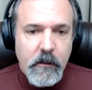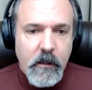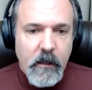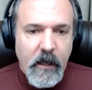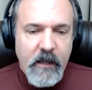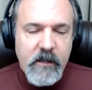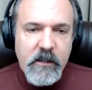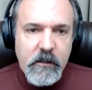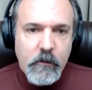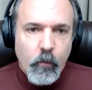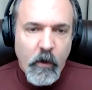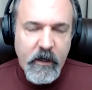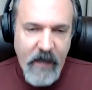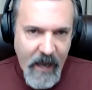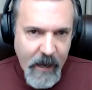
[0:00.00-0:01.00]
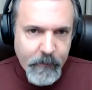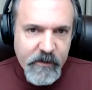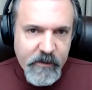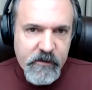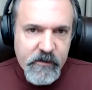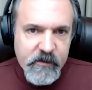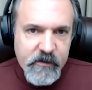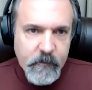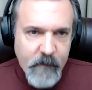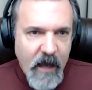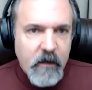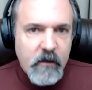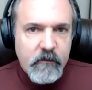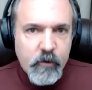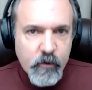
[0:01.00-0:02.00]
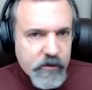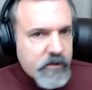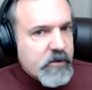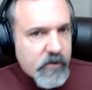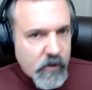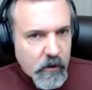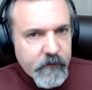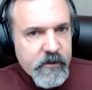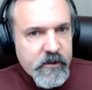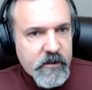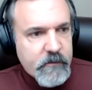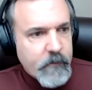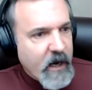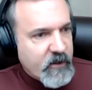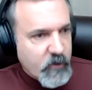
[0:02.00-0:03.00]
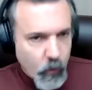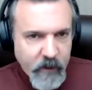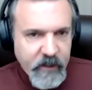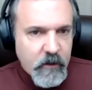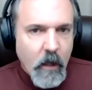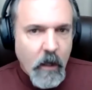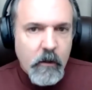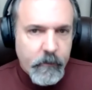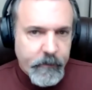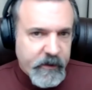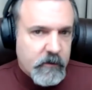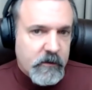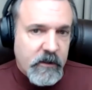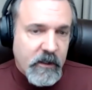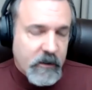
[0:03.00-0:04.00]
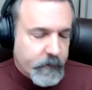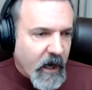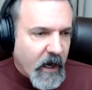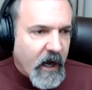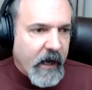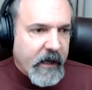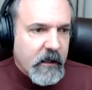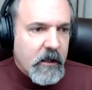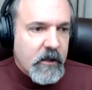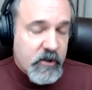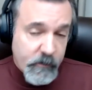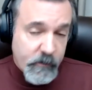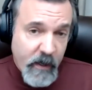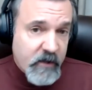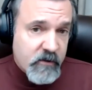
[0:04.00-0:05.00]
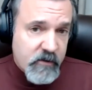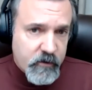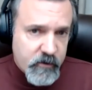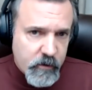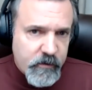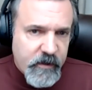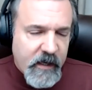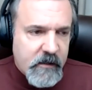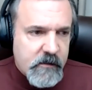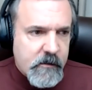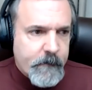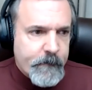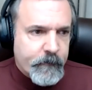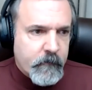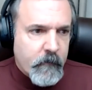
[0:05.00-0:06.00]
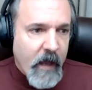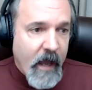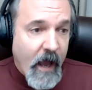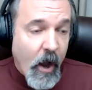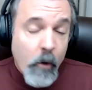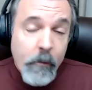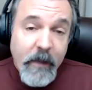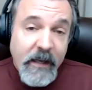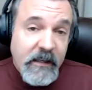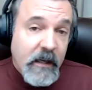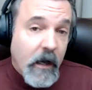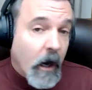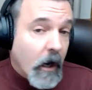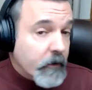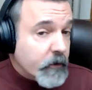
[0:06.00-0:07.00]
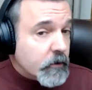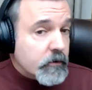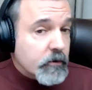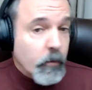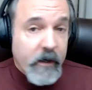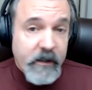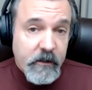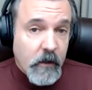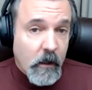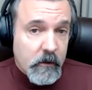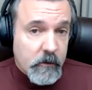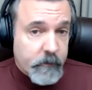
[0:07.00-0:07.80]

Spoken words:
And what happens to the amount of goods and services my $20 bill can buy depends on two things: how many other $20